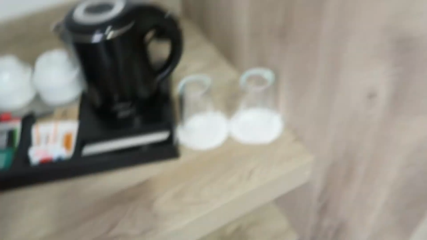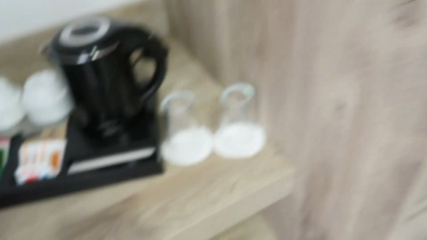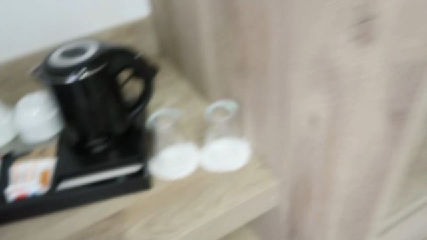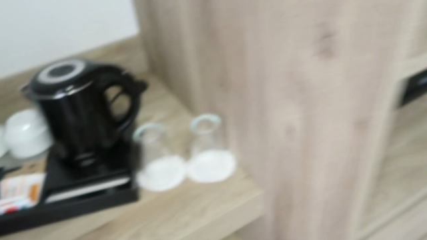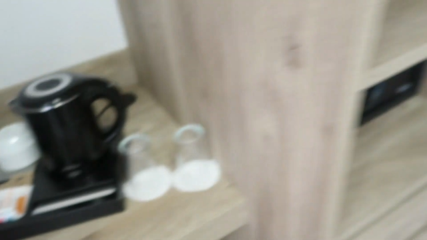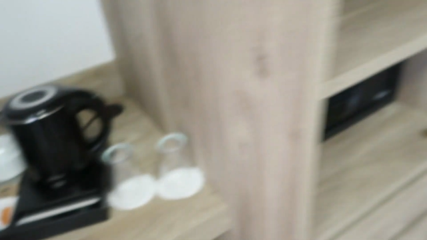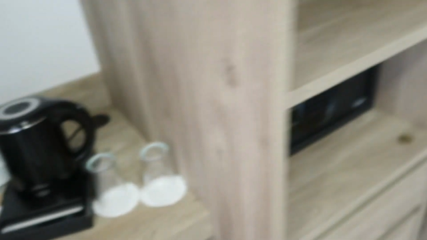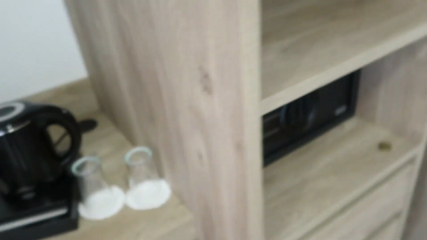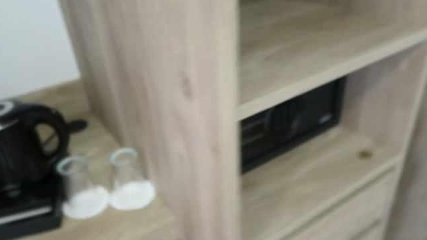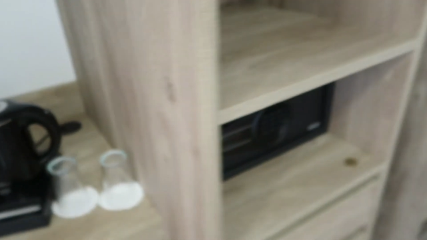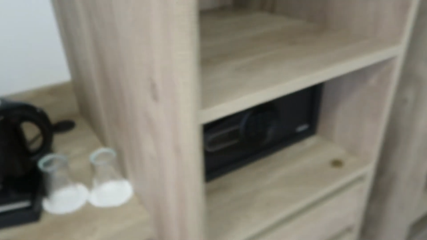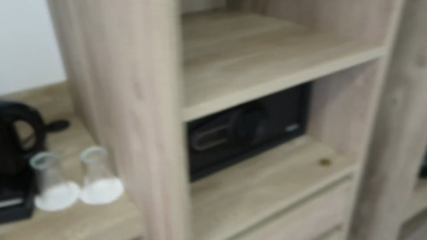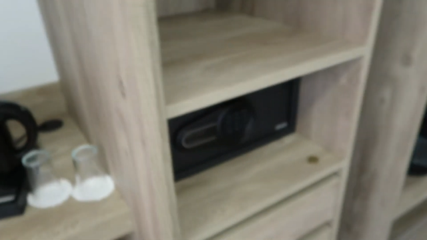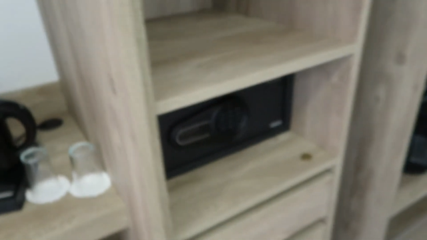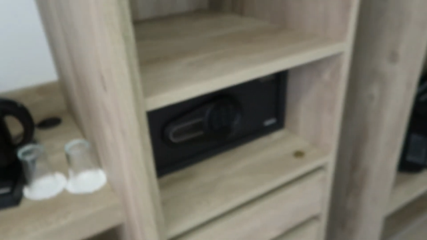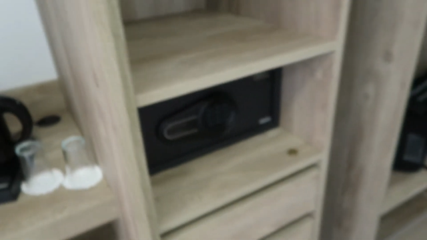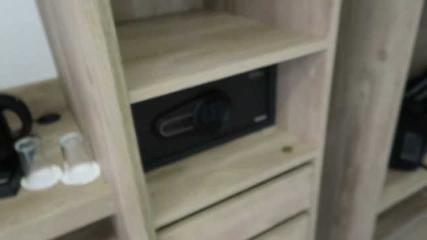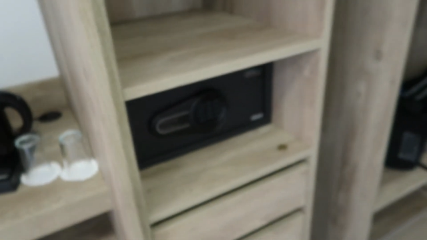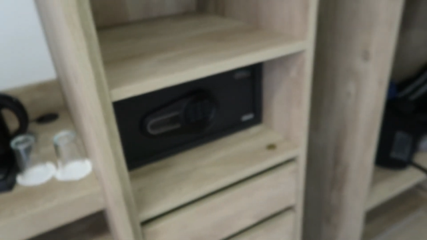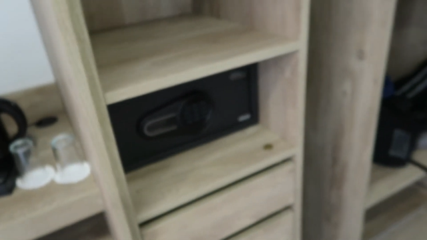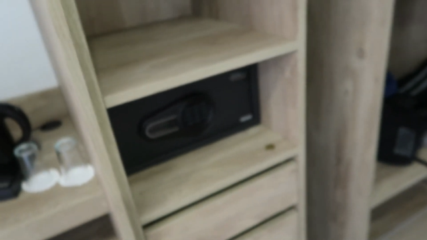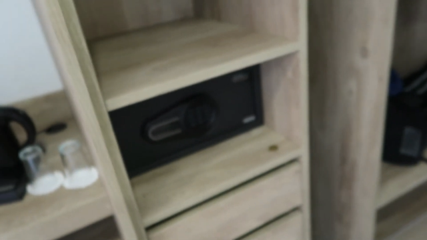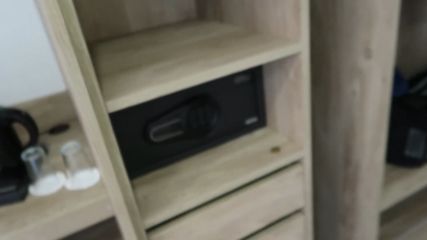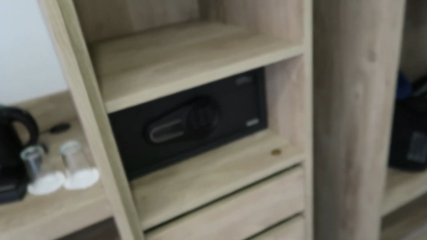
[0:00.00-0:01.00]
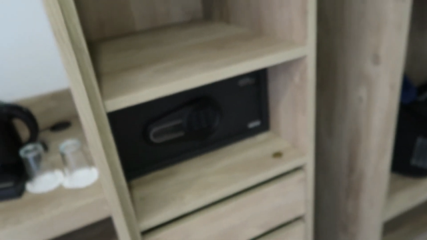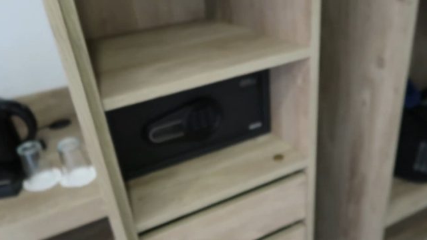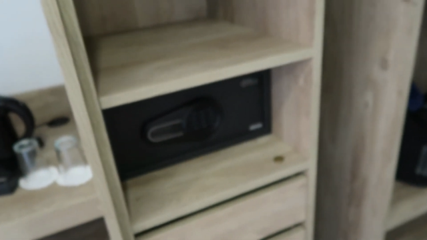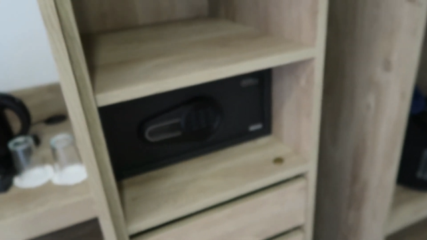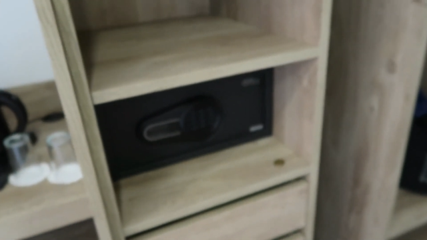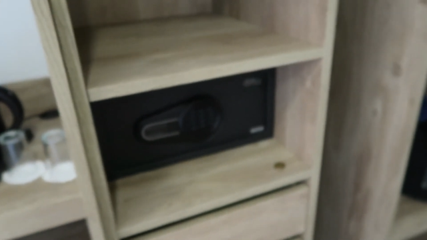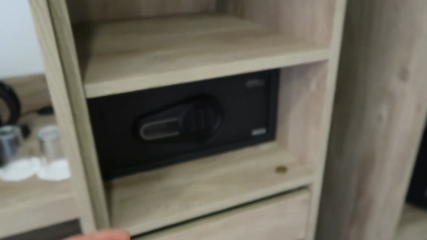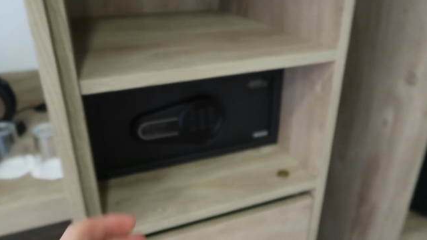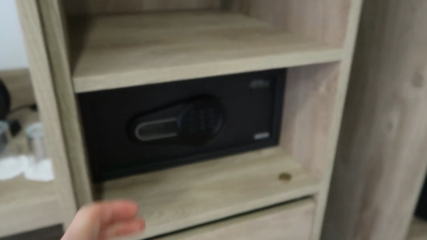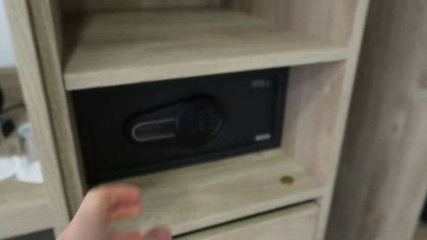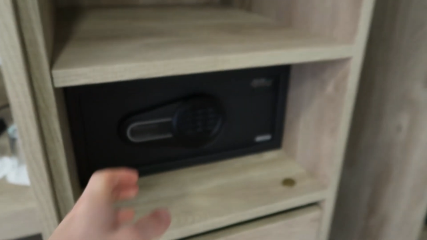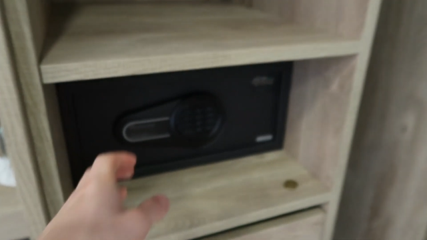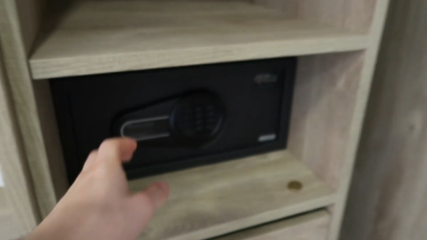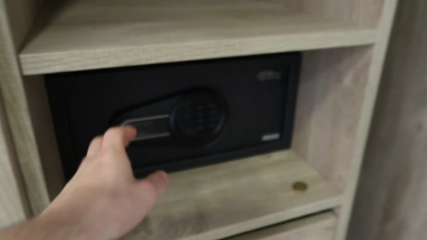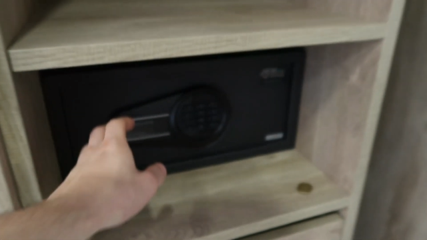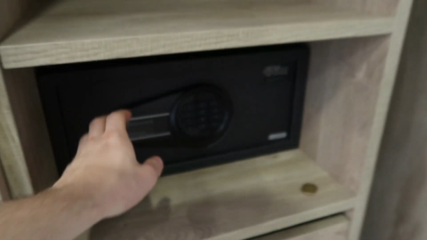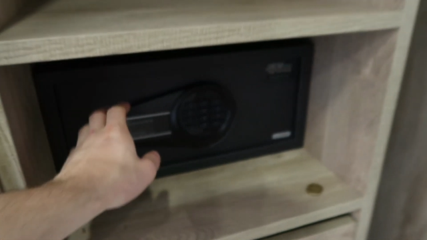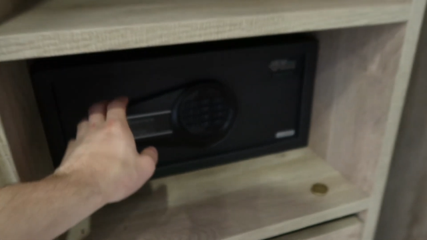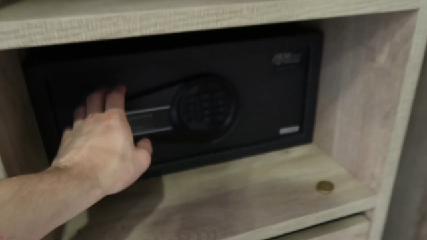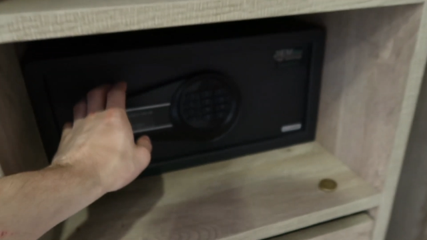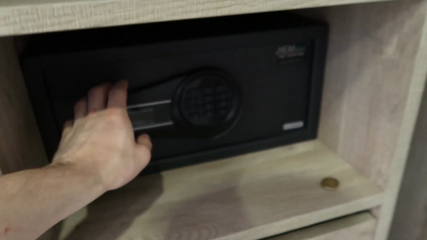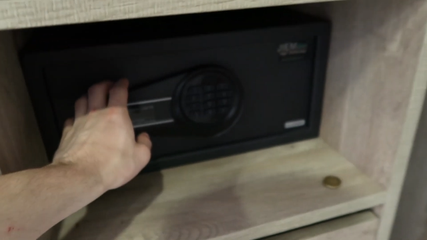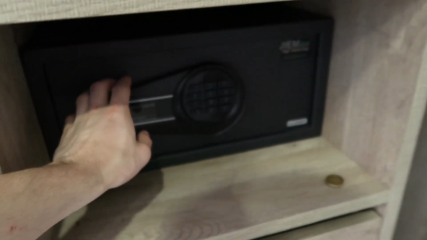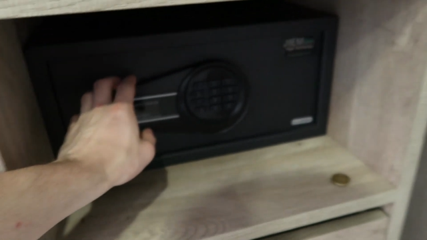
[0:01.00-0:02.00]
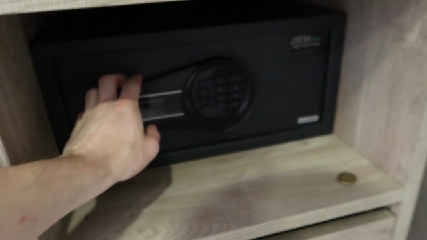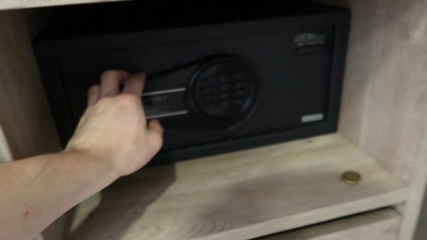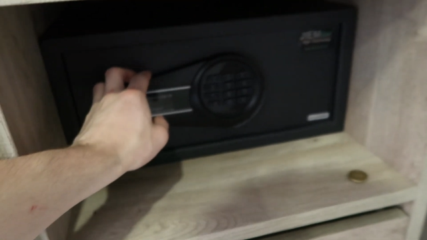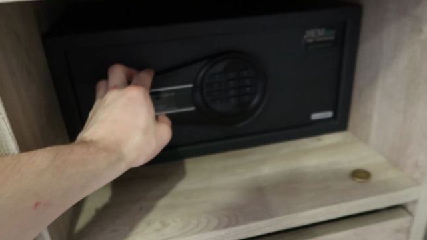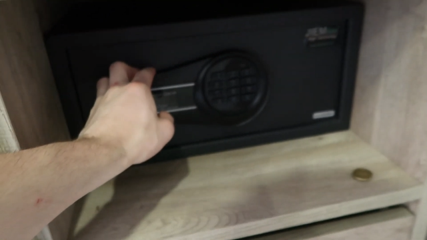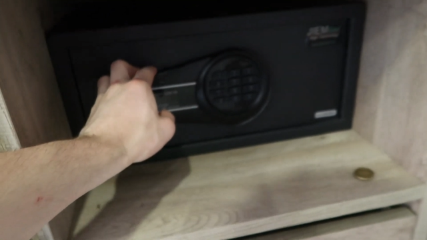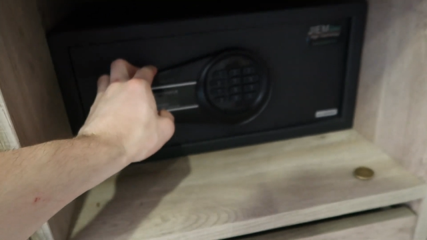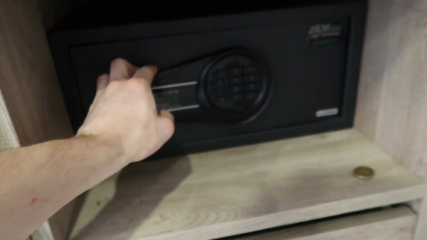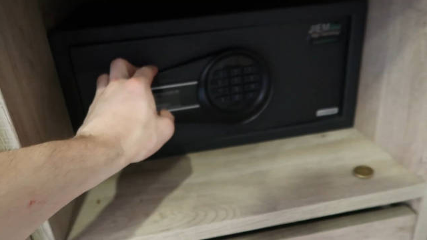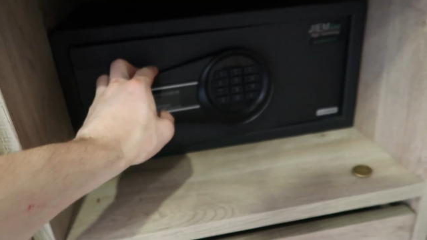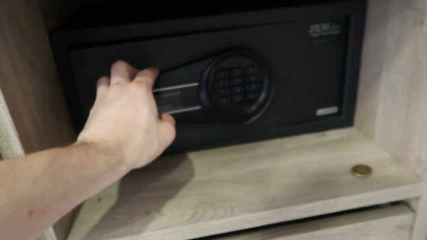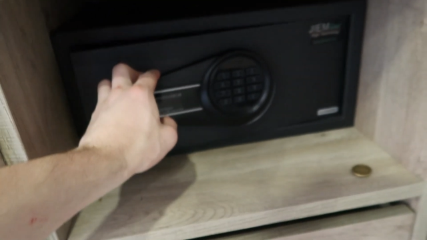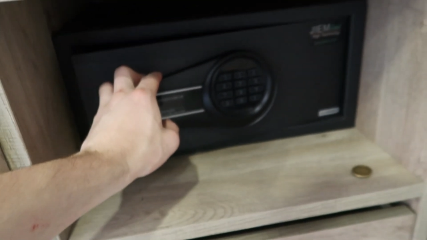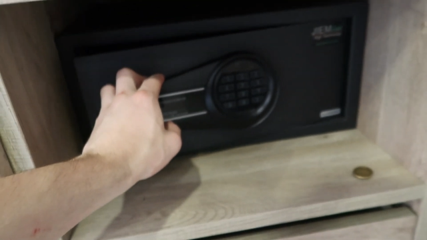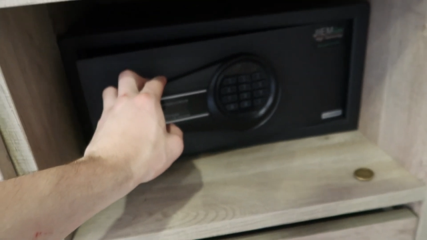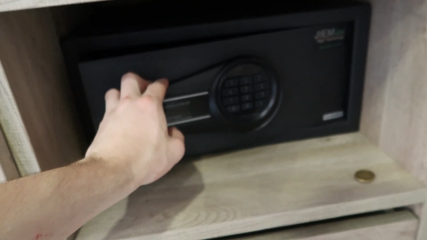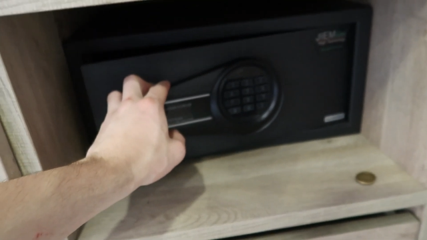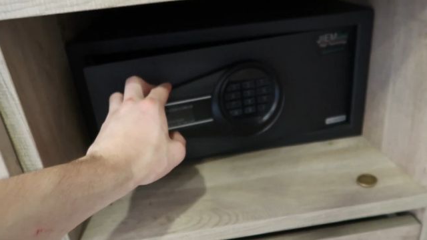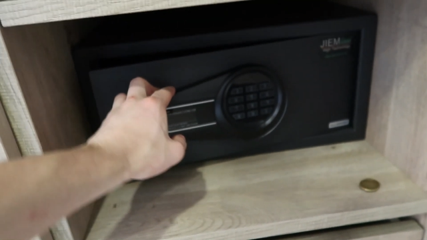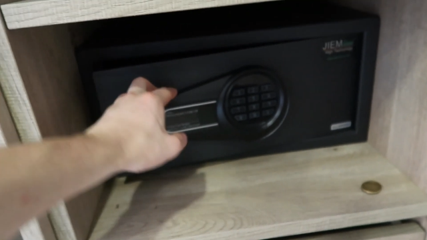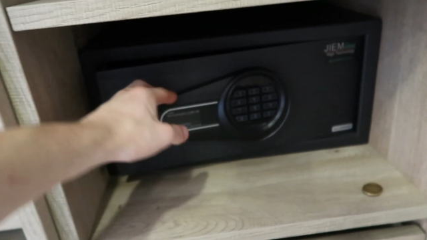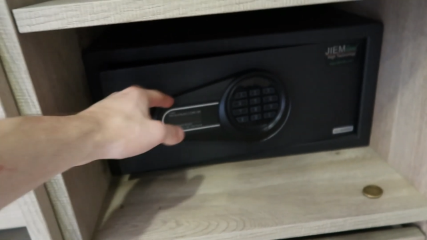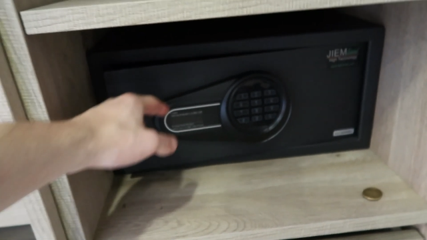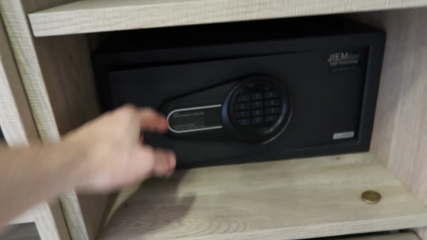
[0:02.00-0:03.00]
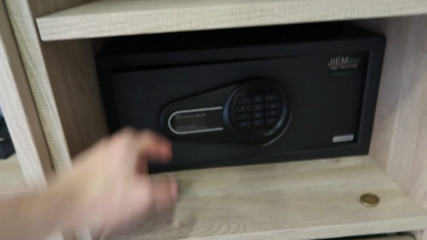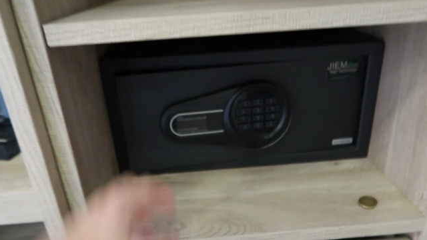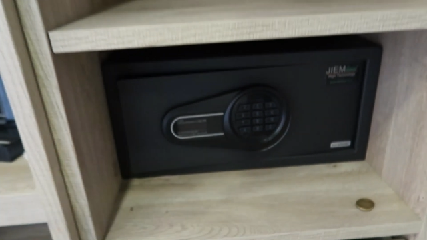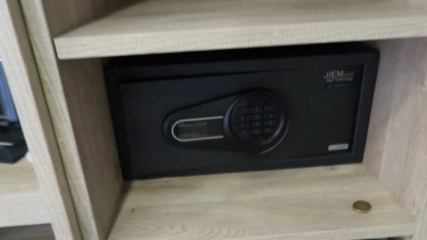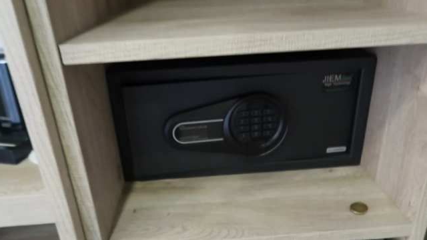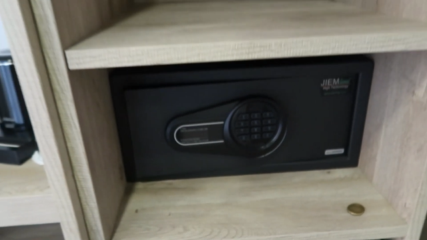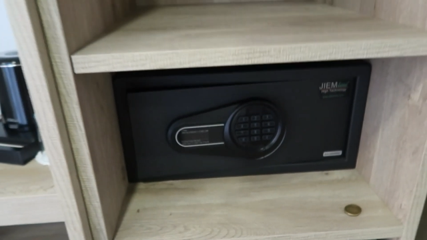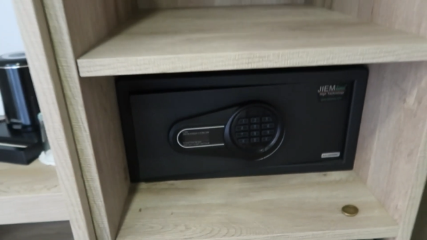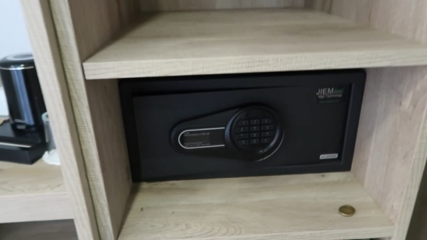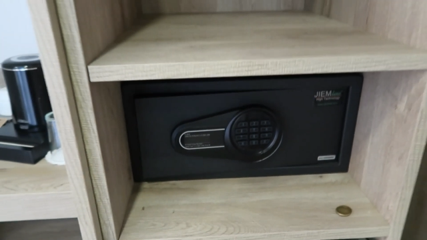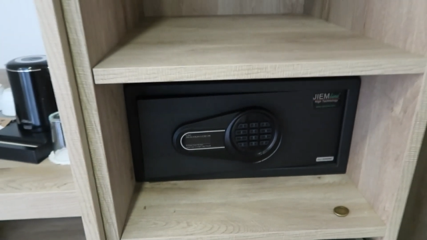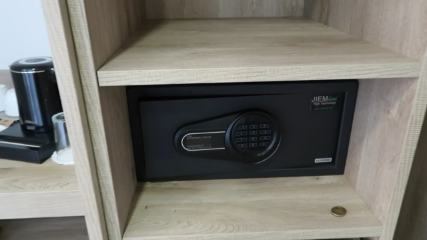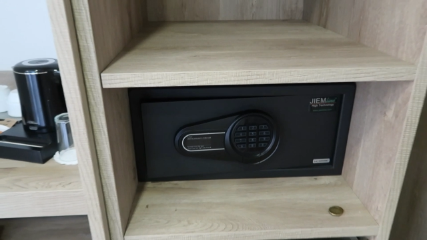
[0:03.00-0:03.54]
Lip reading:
(no speaker visible)